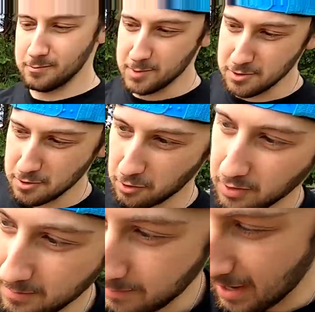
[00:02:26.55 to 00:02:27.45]
smooth,
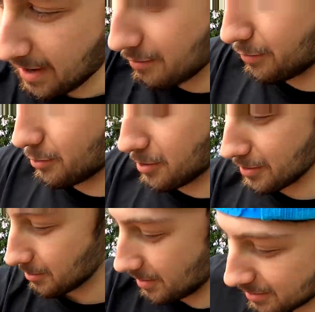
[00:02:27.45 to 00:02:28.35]
back and forth.
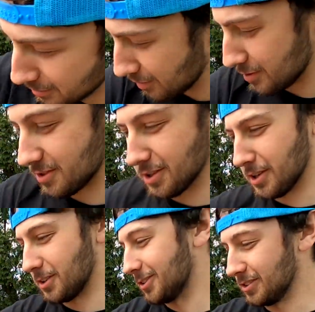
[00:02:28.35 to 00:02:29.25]
You don't want to do no
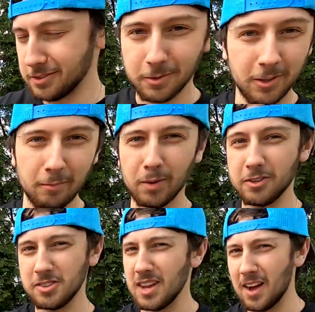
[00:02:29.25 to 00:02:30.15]
circles, you don't want to
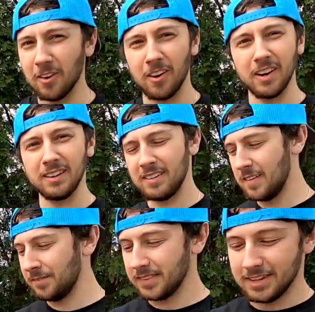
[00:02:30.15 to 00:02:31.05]
push down on it,
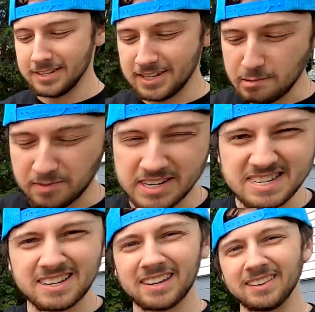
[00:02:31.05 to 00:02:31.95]
and you keep
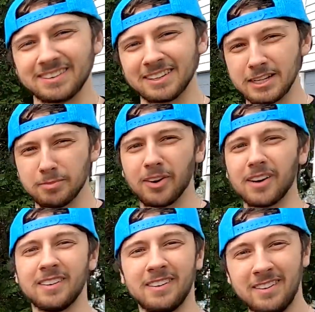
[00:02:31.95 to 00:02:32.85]
kneading the clay bar.
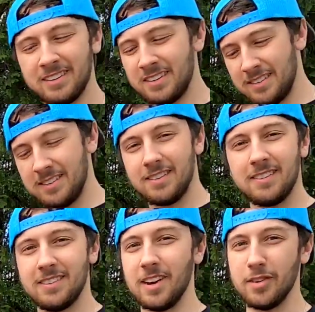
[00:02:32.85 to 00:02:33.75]

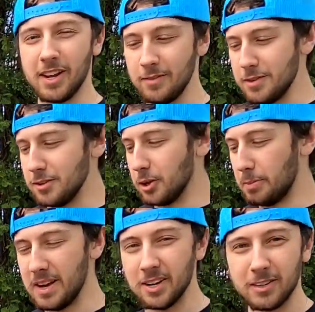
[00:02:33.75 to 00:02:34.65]
Every time you do a little
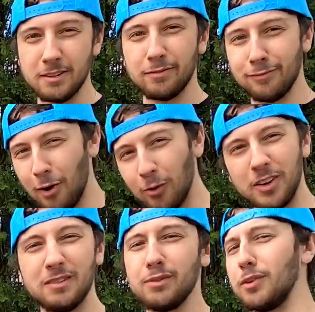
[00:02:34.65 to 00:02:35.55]
panel, keep
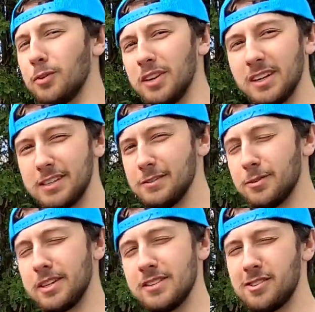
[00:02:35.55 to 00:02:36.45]
folding it, because you don't
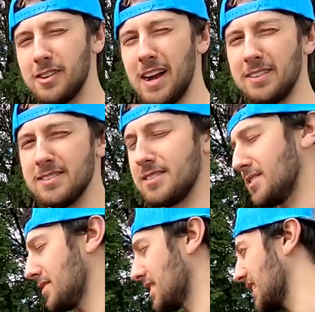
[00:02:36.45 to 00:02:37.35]
want to get scratches in
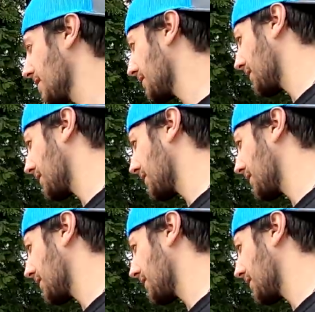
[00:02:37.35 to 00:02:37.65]
this thing.